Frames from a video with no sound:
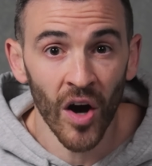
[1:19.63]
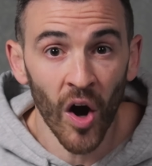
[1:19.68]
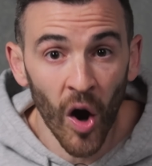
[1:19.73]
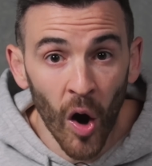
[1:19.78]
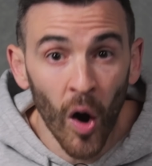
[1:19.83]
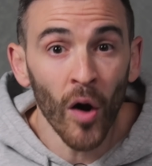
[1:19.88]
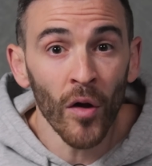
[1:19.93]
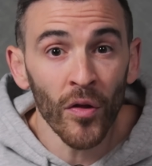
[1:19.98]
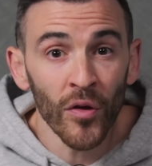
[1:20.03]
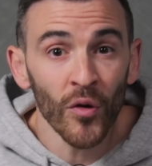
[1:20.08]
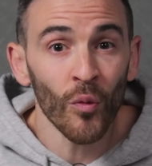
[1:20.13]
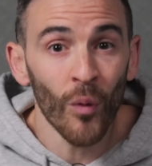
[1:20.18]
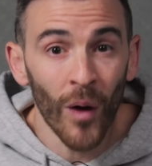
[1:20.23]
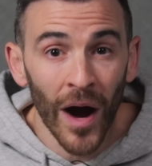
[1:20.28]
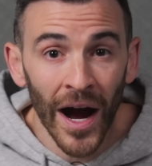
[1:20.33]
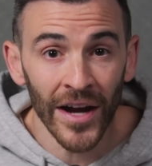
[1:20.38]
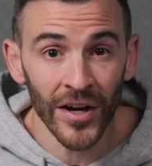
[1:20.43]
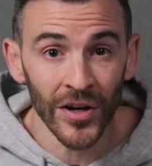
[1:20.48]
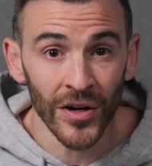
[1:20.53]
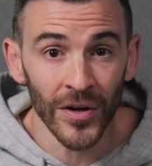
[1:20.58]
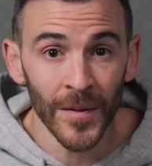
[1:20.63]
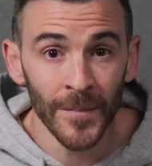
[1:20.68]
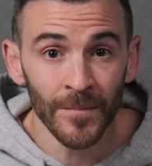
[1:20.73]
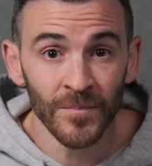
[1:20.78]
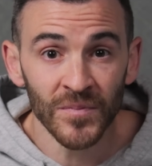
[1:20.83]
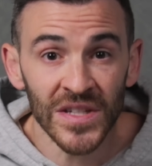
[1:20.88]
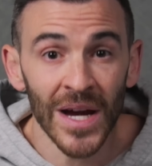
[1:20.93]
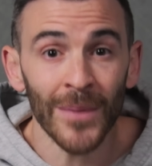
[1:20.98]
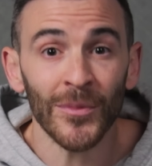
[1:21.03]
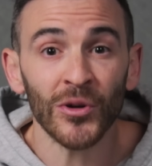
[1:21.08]
All the while,
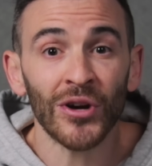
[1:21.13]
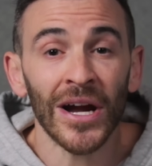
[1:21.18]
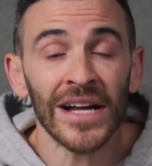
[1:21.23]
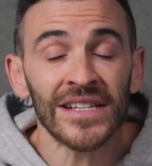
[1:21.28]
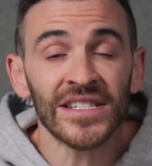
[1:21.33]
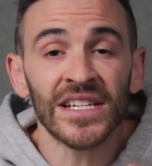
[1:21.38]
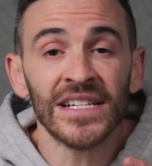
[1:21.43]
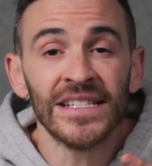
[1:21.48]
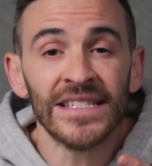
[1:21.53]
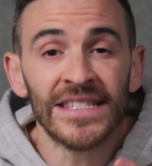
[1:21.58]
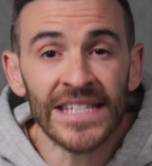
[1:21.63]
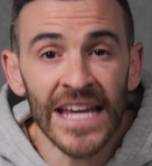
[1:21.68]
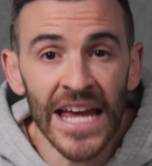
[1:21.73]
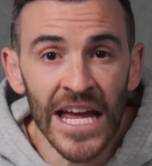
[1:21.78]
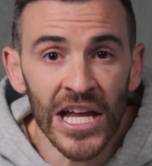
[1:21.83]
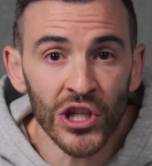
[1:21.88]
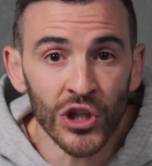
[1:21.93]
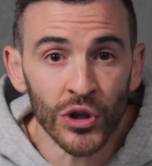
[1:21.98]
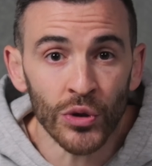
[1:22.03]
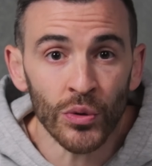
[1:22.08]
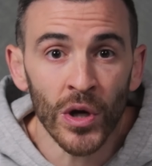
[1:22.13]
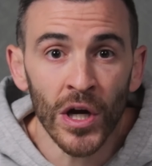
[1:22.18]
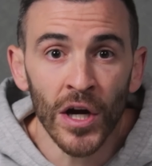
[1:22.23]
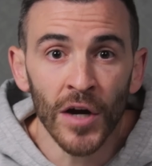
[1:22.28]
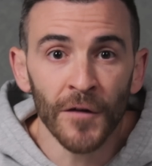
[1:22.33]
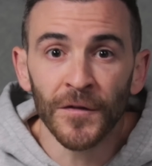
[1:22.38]
Democrats continue,